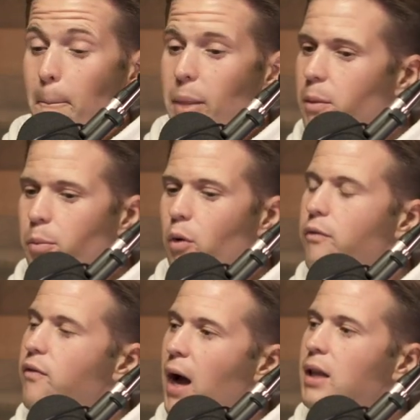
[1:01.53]
people
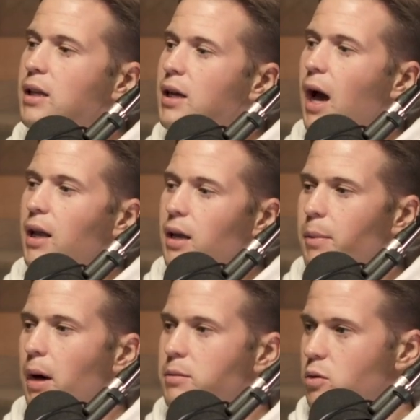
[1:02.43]
finally got hip
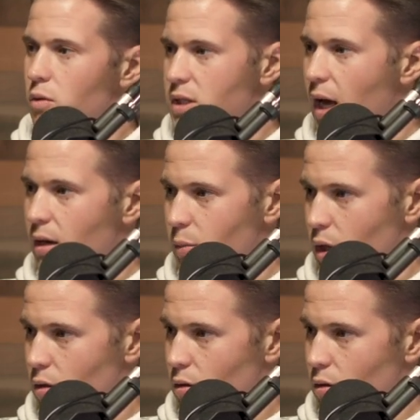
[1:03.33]
hop stories out of me.